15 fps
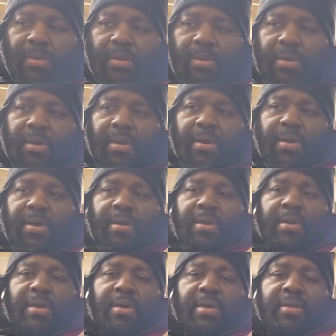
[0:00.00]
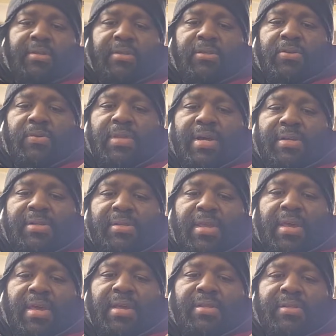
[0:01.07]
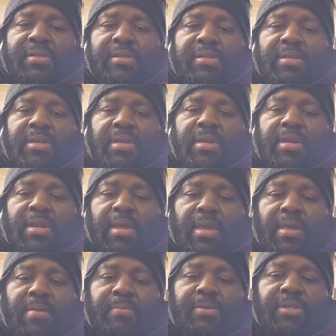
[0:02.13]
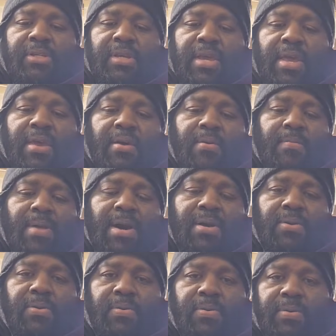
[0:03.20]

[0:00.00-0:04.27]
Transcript: Here is the 2018 MGL model